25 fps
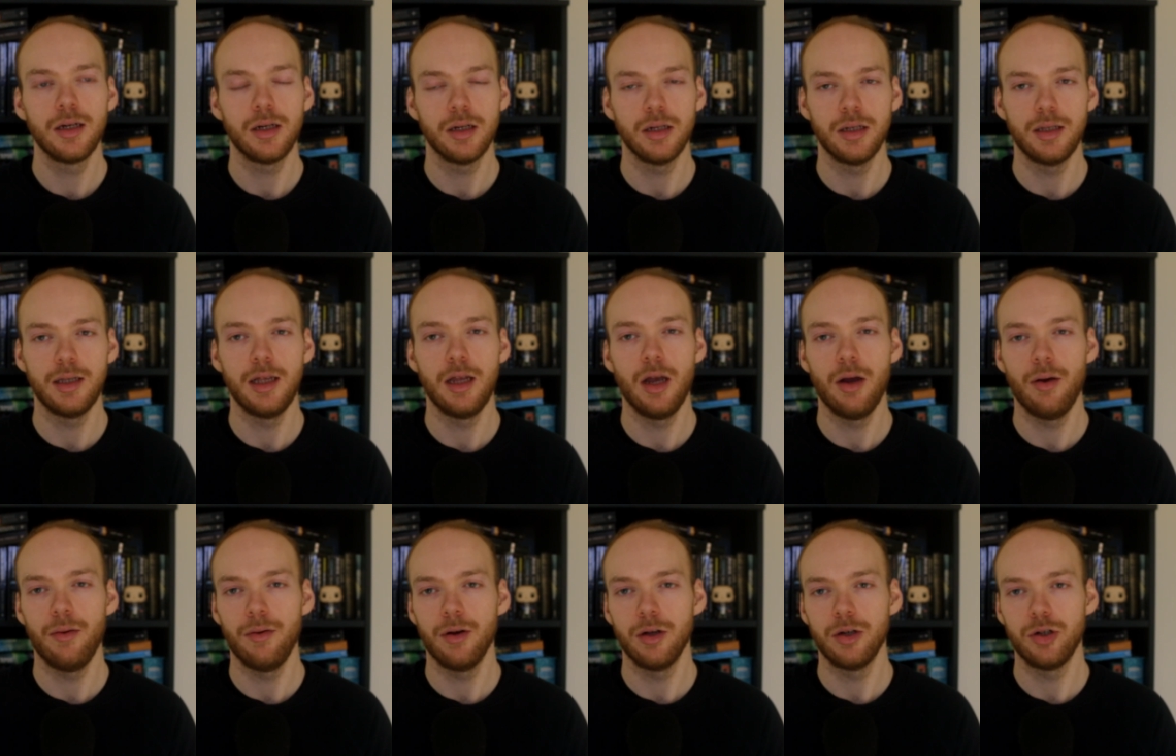because
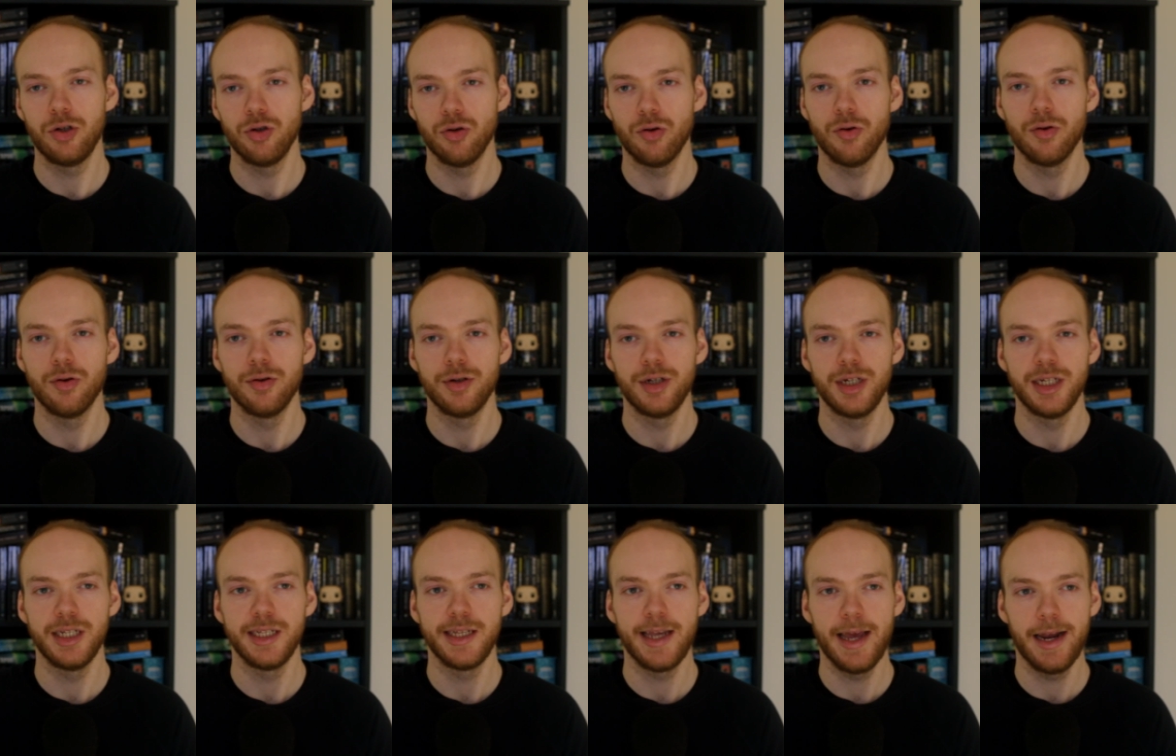the owner,
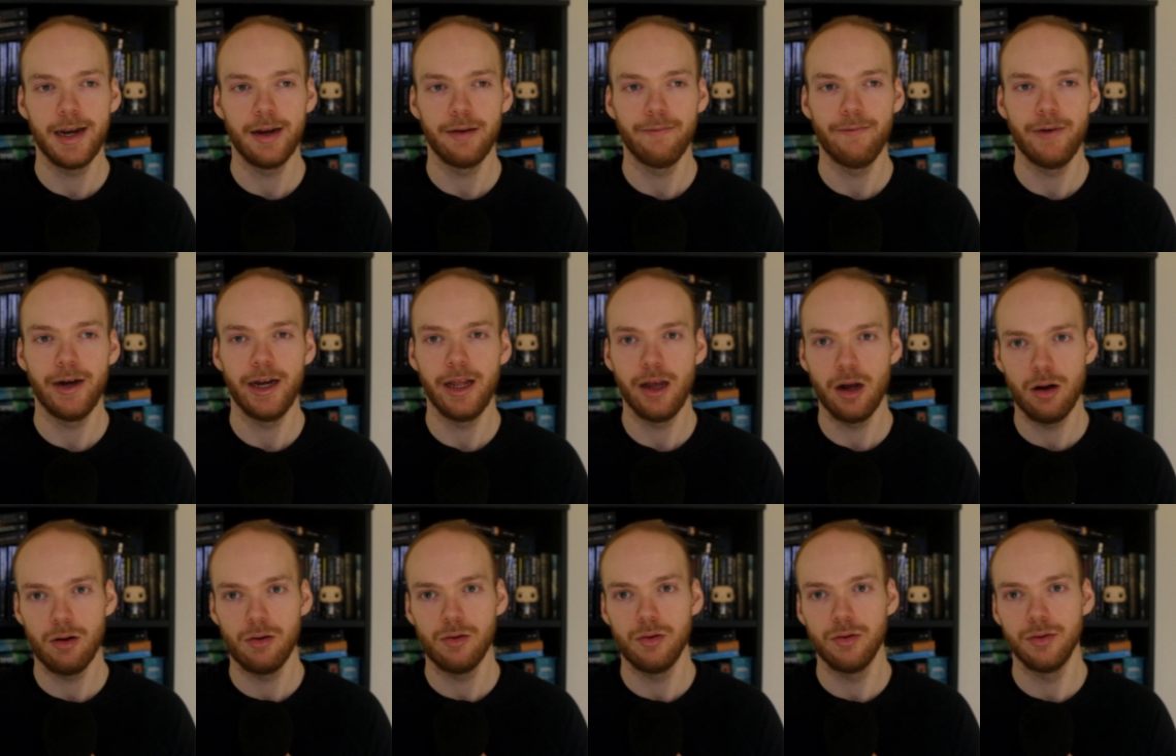George, is getting
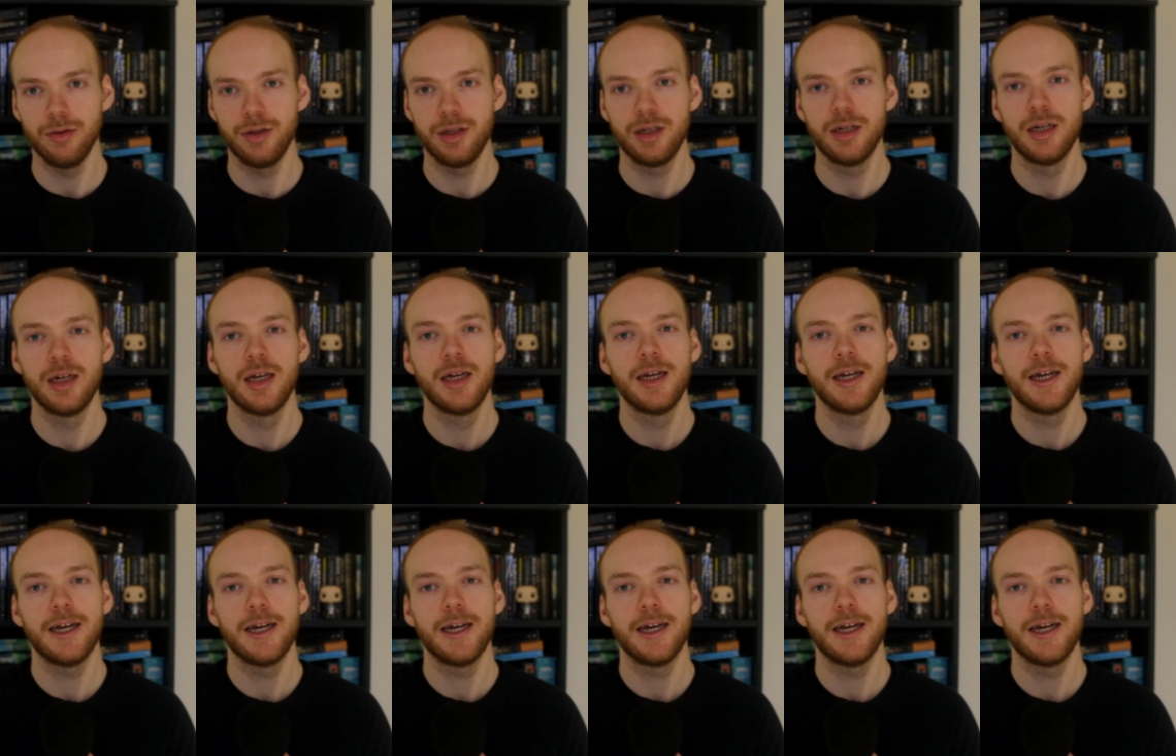really old.